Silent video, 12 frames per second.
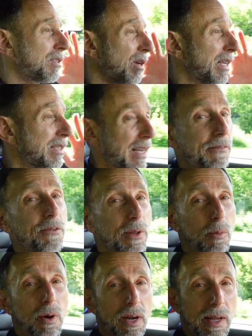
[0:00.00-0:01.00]
So I
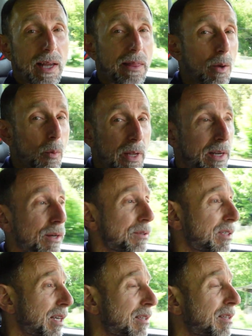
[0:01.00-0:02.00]
definitely want to get the
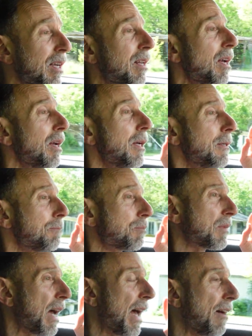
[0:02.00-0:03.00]
windows tinted.
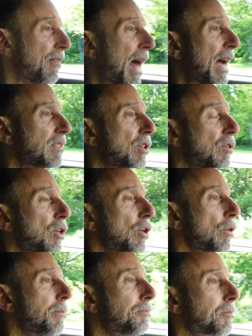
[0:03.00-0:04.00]
I have that to
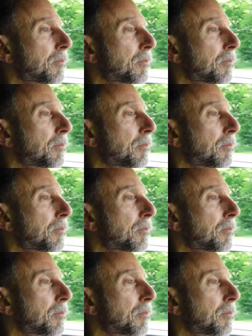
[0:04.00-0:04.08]
do.